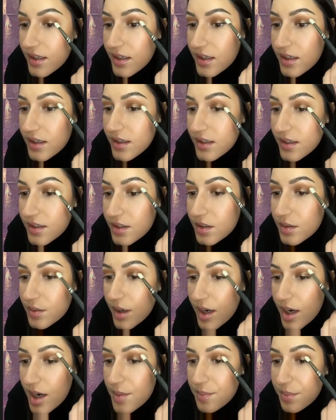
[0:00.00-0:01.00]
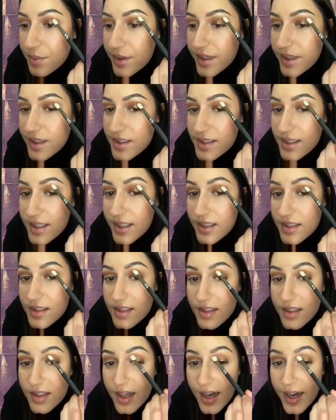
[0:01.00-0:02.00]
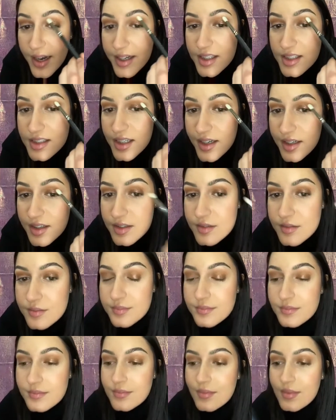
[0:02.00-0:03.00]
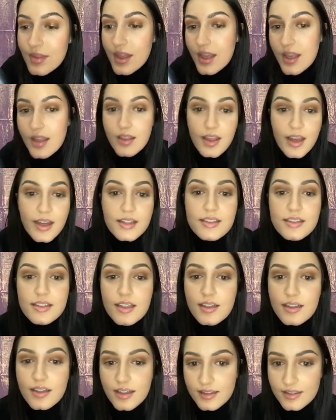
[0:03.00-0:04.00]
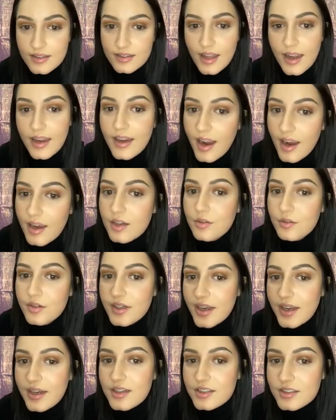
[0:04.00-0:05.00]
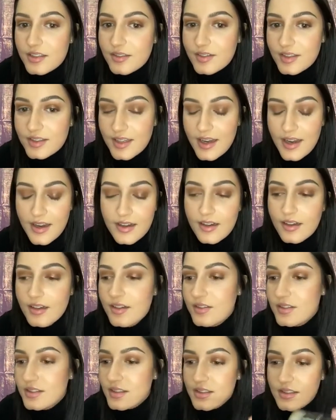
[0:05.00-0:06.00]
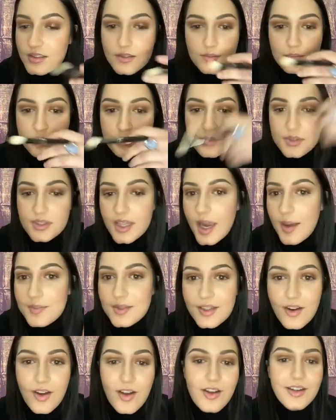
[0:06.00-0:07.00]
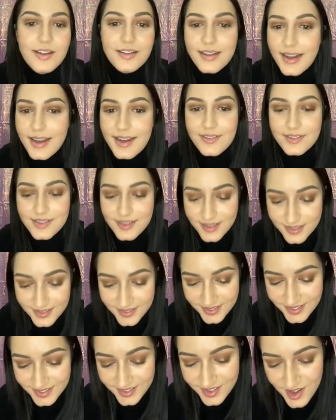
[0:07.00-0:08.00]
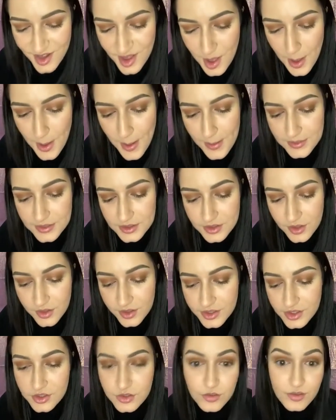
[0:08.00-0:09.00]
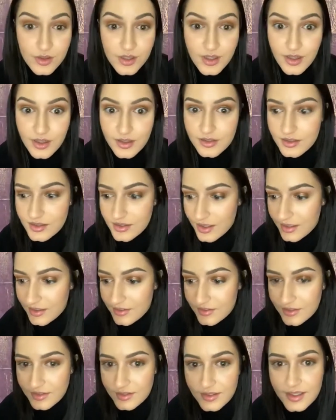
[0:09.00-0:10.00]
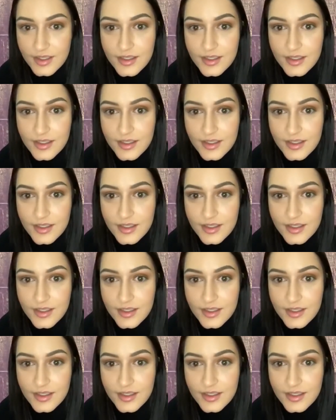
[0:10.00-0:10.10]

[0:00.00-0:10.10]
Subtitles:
a little upwards into the eyeshadow. And that's it. Like I kind of went extra with that. I could have just slapped it on and left. So let's do the other side real quick.